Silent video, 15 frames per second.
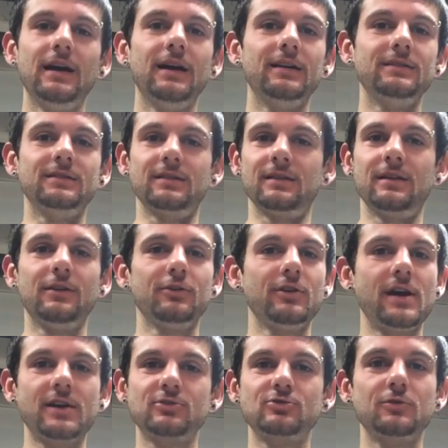as another
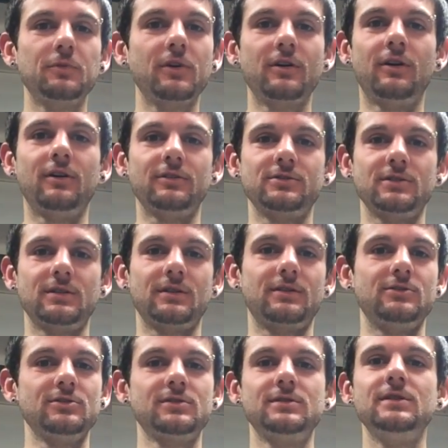extra precaution,
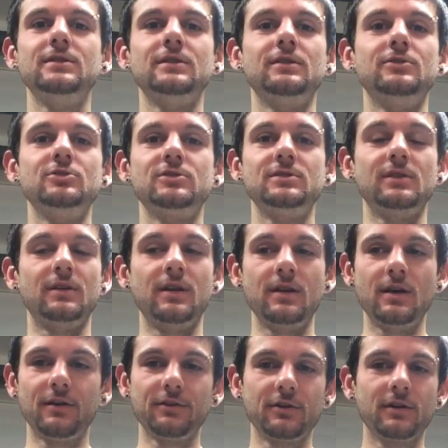just
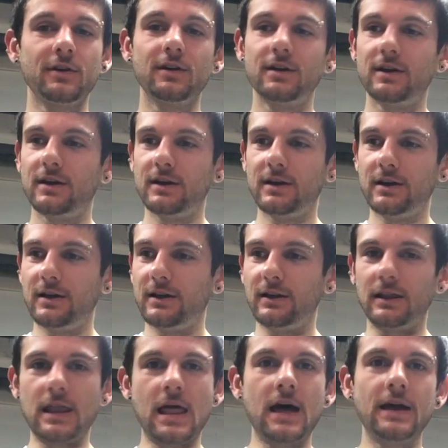another
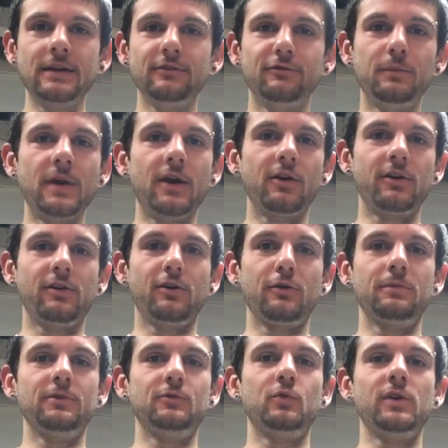line of barrier
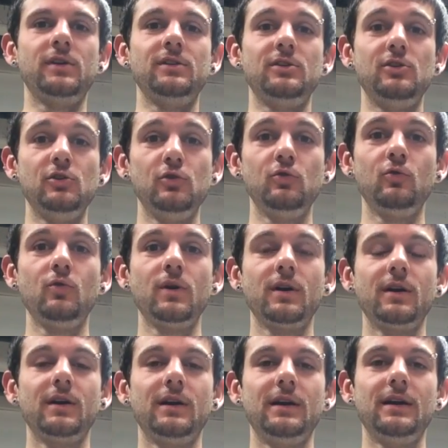between you
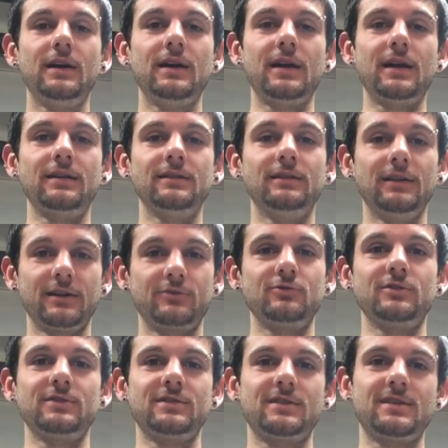and
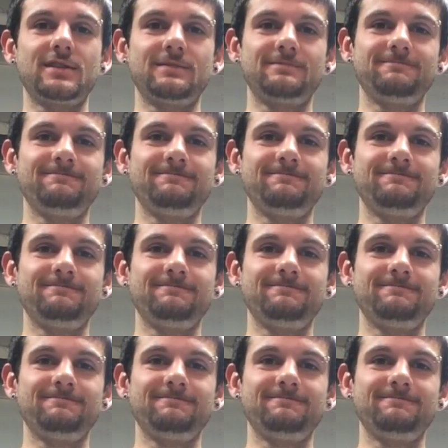electricity.